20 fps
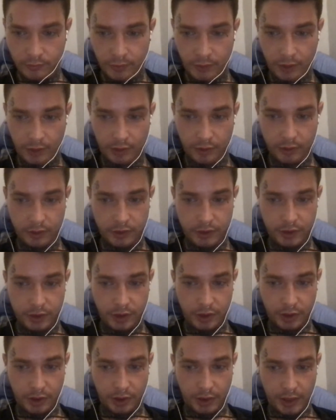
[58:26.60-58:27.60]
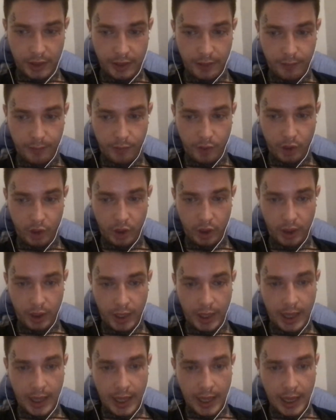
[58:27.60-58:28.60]
How did Chuck Langenberg
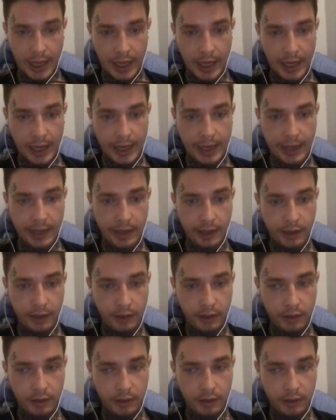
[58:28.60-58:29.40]
die?